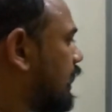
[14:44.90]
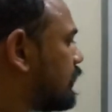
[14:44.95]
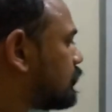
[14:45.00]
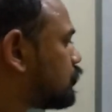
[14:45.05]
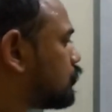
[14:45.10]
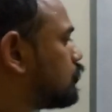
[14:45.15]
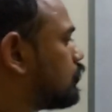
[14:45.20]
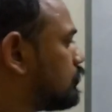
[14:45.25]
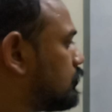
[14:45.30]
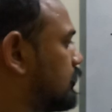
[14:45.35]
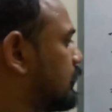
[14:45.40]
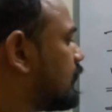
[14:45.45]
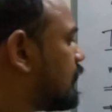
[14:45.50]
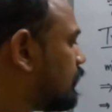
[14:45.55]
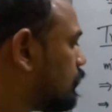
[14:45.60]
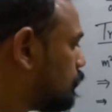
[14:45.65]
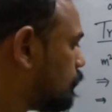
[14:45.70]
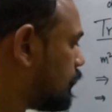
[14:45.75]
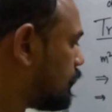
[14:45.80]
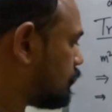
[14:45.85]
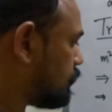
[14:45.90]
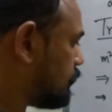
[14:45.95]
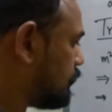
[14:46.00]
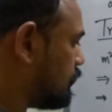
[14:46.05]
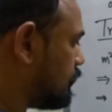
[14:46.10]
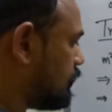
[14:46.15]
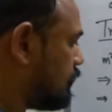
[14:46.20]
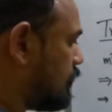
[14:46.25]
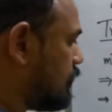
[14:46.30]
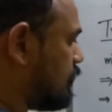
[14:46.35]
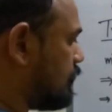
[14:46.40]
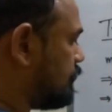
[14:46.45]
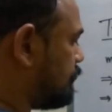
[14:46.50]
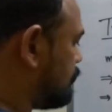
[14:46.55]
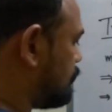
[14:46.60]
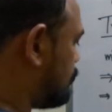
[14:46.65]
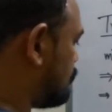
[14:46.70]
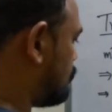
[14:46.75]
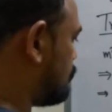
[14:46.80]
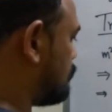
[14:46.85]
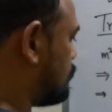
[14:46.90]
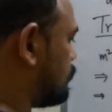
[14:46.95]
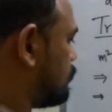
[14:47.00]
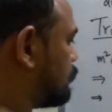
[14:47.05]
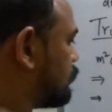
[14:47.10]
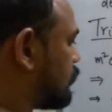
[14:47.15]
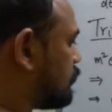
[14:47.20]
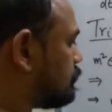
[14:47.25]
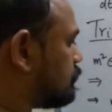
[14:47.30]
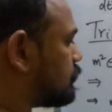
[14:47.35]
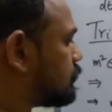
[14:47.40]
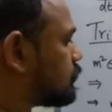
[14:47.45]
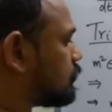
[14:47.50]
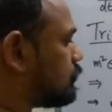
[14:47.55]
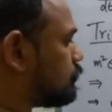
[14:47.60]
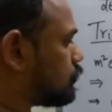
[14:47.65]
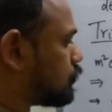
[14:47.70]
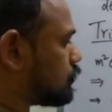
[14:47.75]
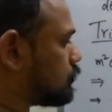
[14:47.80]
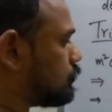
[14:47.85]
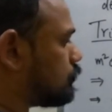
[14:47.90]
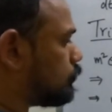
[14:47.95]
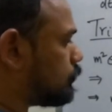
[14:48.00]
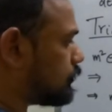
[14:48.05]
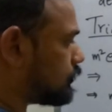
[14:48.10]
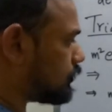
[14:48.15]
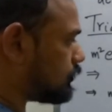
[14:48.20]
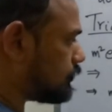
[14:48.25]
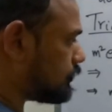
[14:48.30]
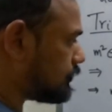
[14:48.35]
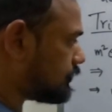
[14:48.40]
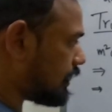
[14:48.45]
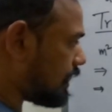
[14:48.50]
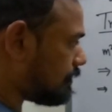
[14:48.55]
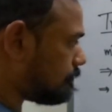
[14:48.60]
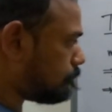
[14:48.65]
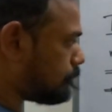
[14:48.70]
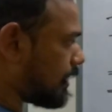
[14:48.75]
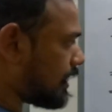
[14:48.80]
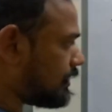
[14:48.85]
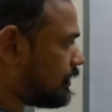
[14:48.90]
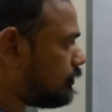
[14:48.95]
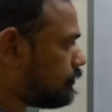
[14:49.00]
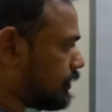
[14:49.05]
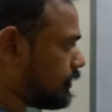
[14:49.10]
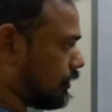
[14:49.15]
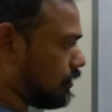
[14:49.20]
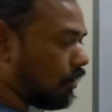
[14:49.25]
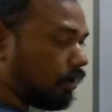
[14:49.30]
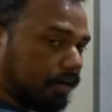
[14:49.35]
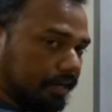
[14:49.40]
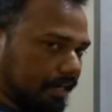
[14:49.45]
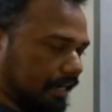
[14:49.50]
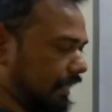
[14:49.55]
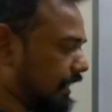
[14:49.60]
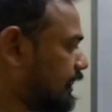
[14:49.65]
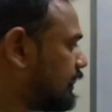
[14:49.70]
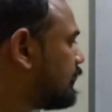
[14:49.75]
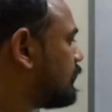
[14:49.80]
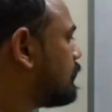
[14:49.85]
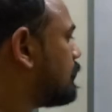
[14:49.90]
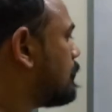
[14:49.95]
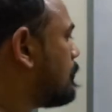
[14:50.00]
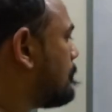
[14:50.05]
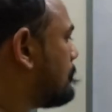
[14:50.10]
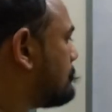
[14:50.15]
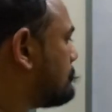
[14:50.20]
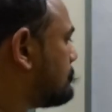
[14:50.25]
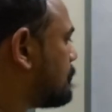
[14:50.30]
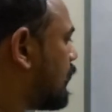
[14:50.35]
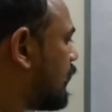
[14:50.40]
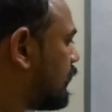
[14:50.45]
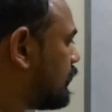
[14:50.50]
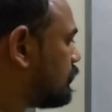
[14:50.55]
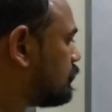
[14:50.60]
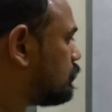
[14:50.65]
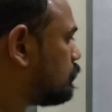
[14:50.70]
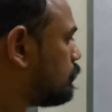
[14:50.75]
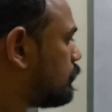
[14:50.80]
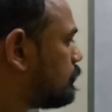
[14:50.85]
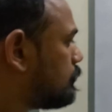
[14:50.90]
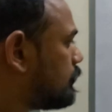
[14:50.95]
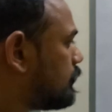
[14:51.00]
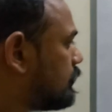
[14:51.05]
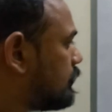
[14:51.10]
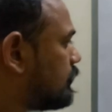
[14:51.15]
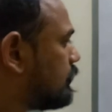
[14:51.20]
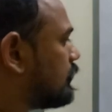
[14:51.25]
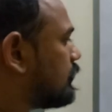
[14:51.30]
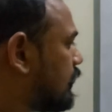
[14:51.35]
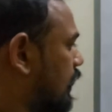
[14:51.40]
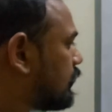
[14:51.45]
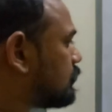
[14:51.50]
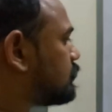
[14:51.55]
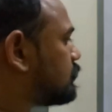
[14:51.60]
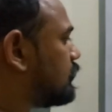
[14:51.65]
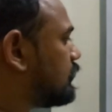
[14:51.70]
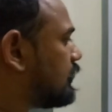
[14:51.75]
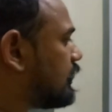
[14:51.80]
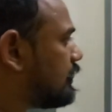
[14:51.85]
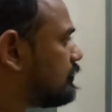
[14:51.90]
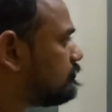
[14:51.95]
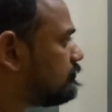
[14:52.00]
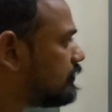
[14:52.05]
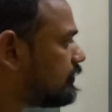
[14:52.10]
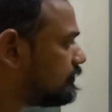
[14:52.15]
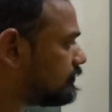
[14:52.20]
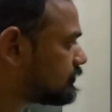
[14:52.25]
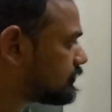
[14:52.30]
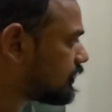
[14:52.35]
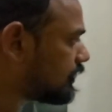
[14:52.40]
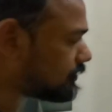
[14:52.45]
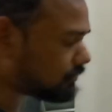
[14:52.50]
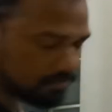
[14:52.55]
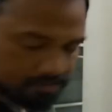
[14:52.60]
case you're dealing with, the general solution will then pan out accordingly, and we will actually get various